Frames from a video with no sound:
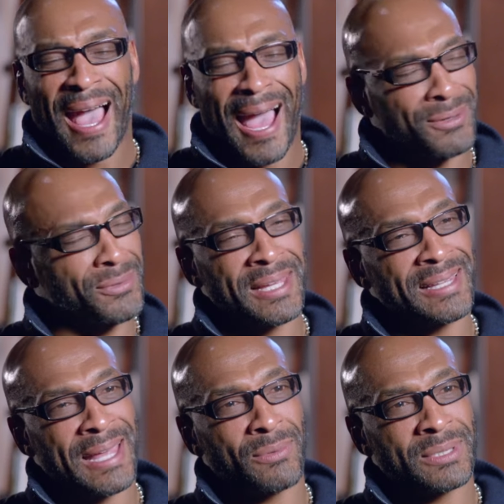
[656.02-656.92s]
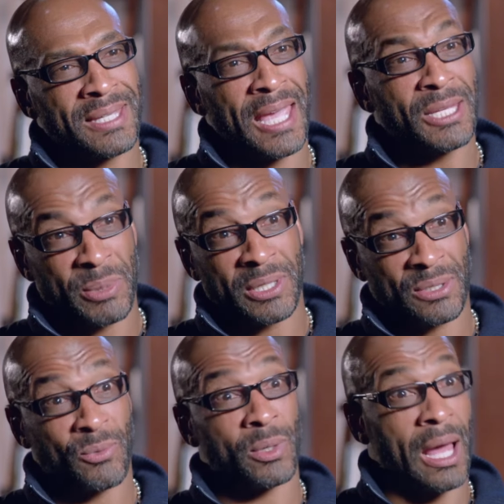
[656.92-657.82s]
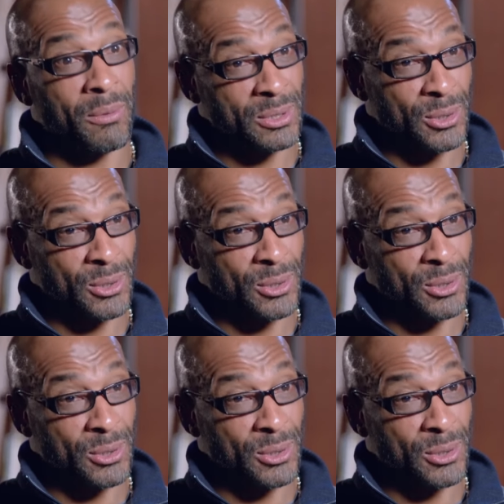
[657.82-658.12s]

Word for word: I don't think that was the case because of what I was